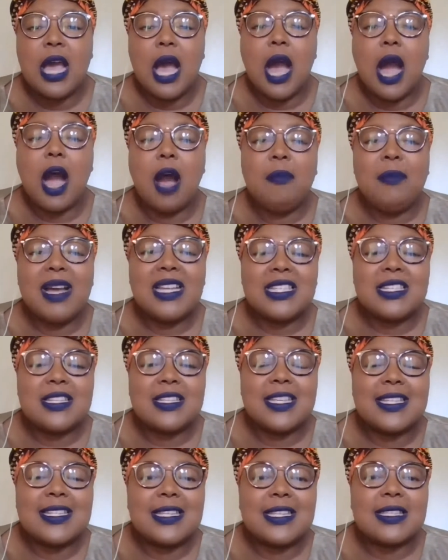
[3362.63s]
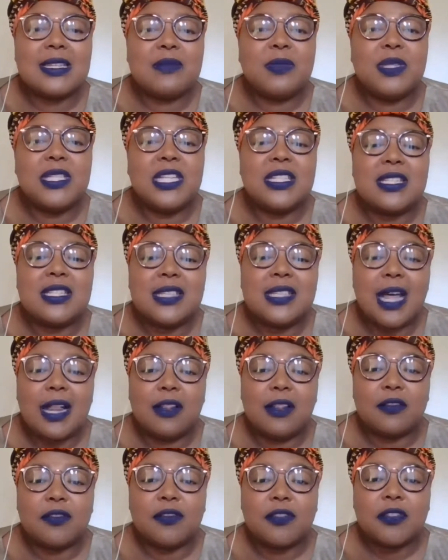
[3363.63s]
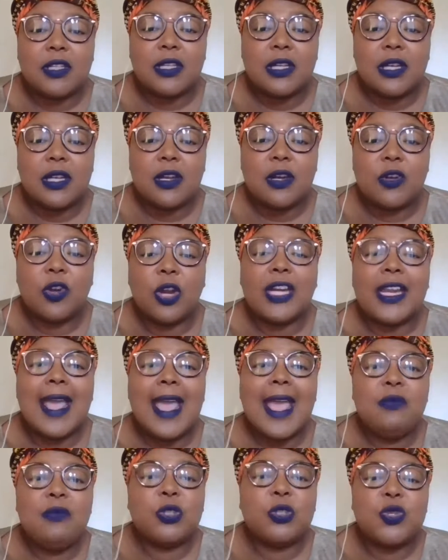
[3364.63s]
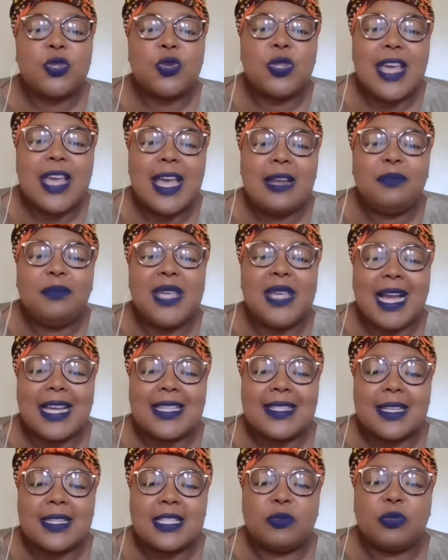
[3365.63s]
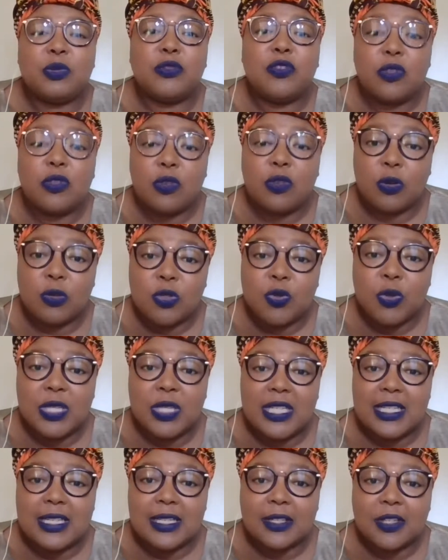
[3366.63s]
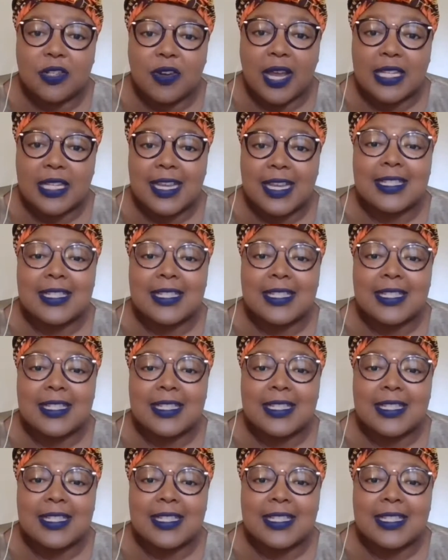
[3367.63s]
how much is the system in itself not able to then be accessible for those who need it, right?